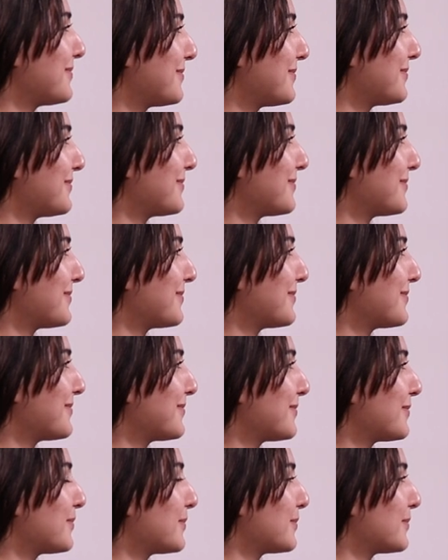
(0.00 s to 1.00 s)

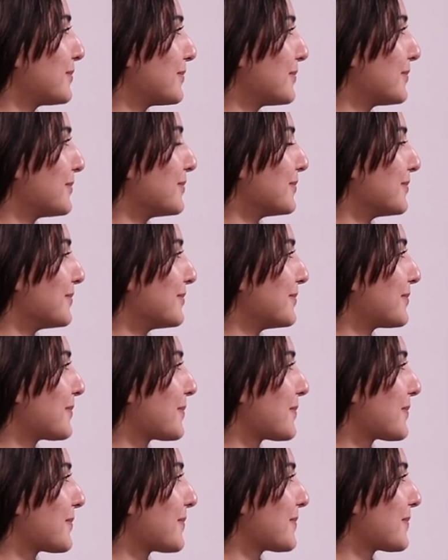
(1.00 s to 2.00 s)

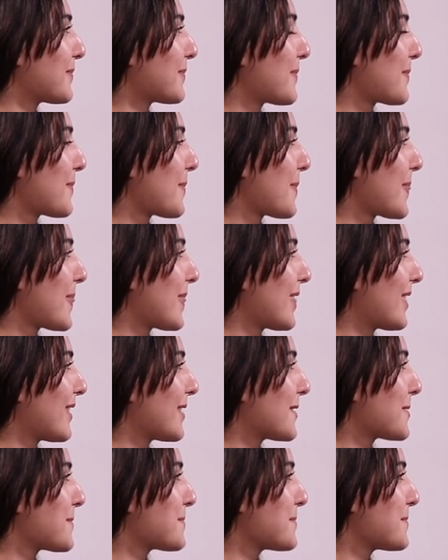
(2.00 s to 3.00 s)

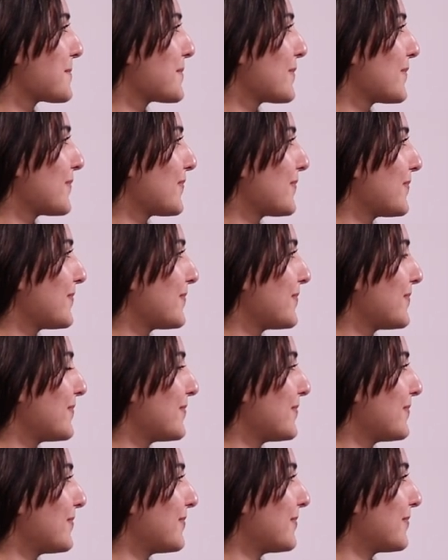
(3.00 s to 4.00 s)

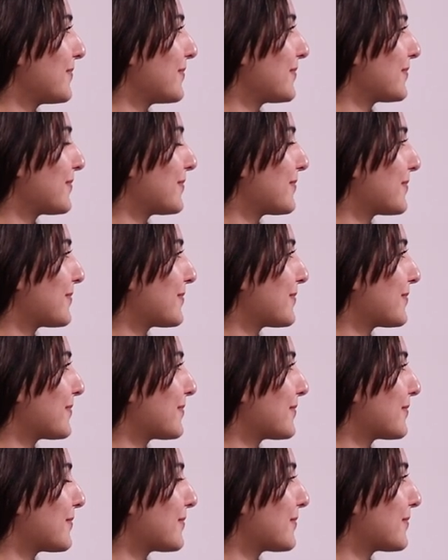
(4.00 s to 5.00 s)

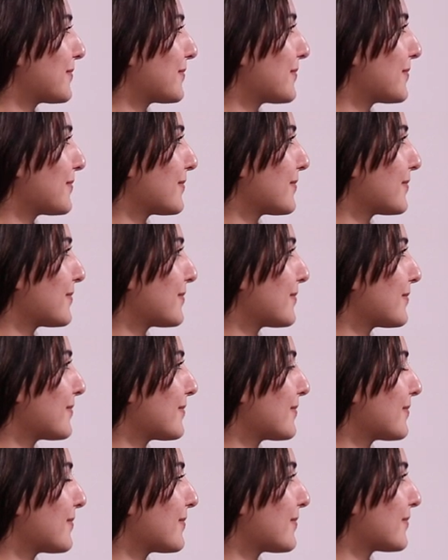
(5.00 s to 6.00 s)

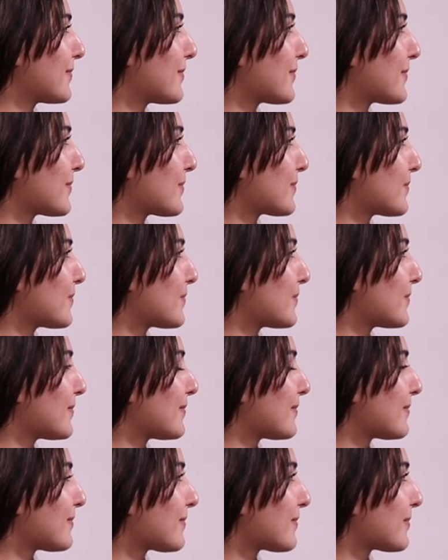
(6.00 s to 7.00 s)

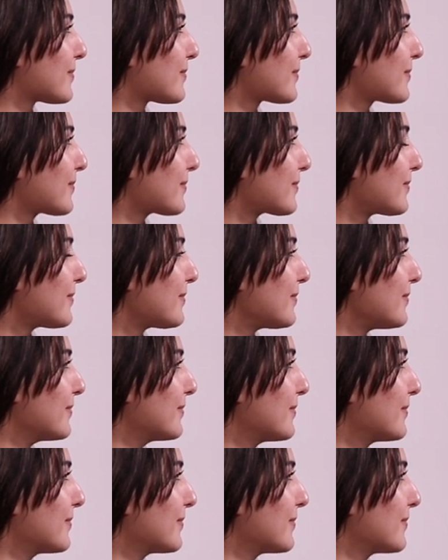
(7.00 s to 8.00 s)
[no speech]